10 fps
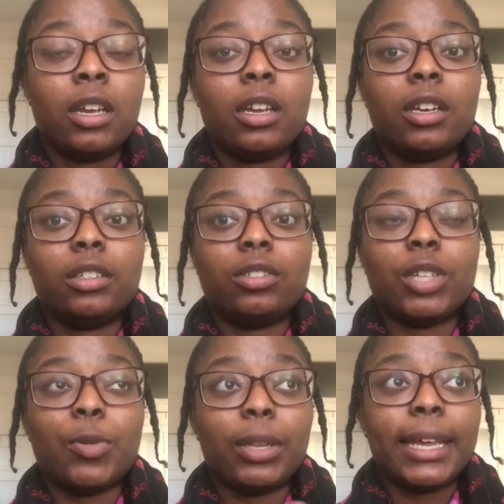And so
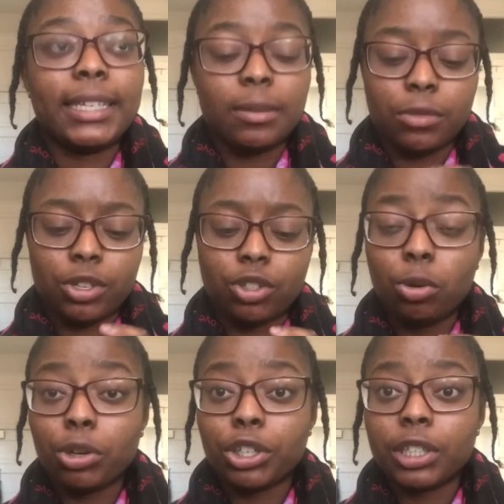I would like something
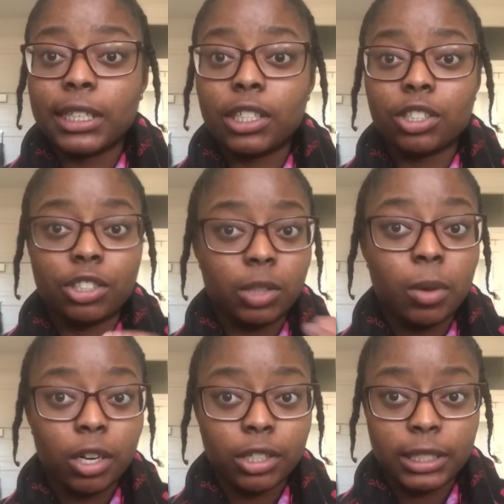shorter, easier,
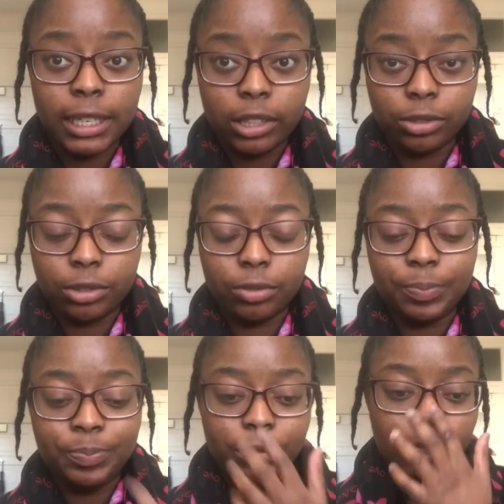smaller to get through.
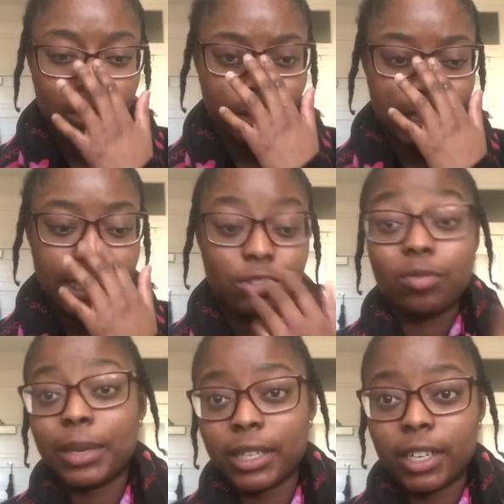And so I tend to
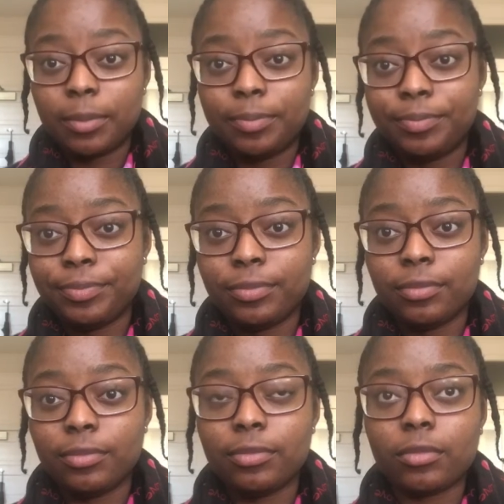pick up
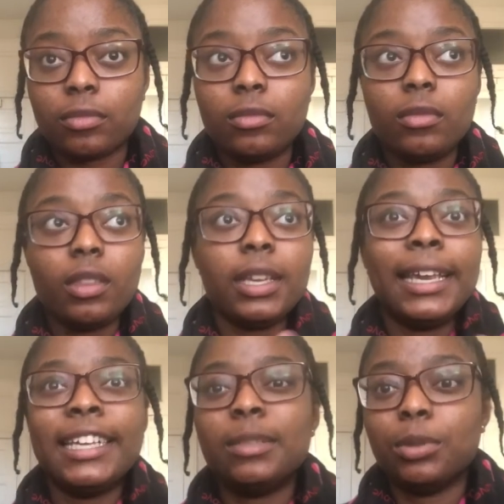
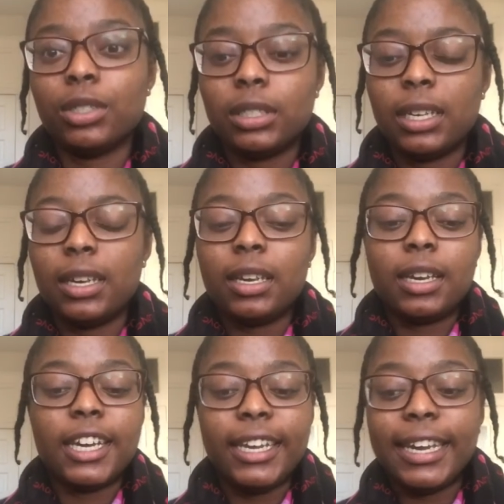kids' books.
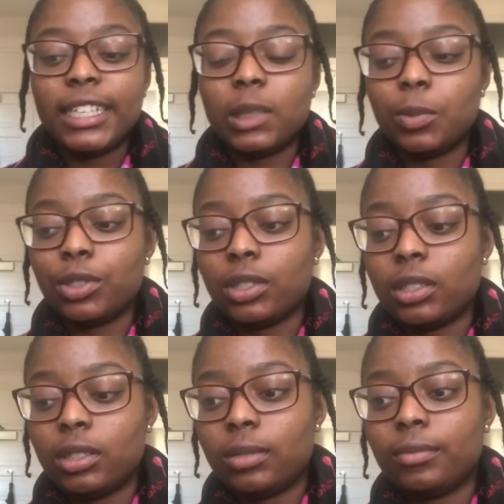In kids'
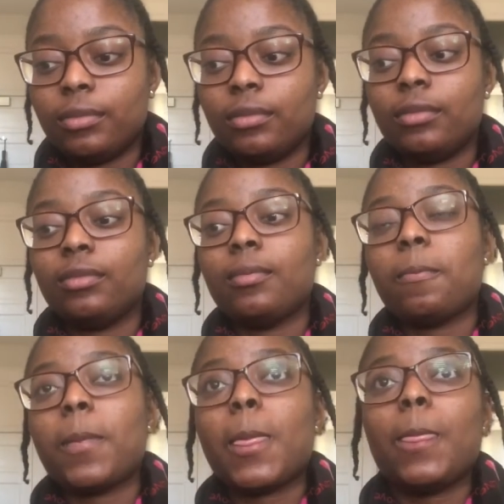books,
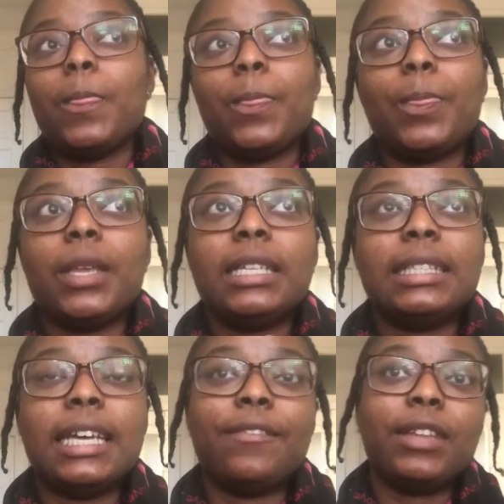
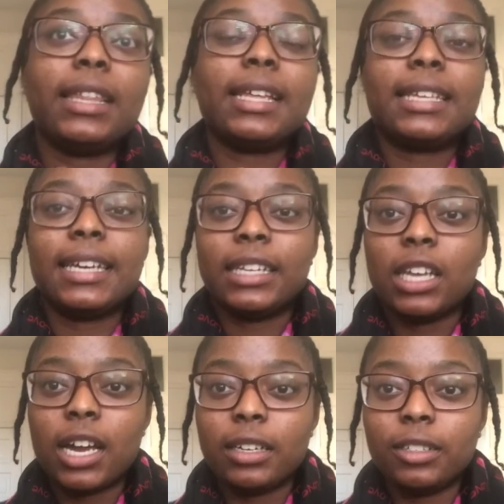I feel like they take a
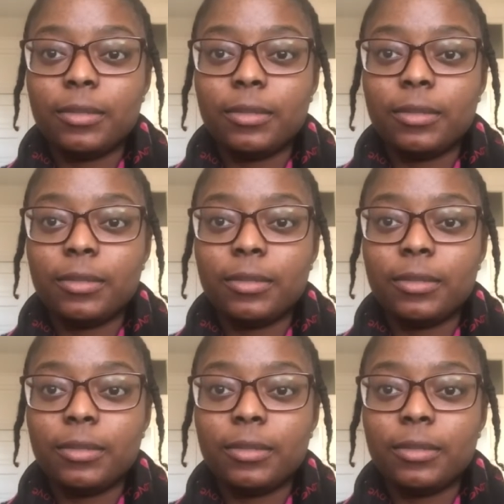lot.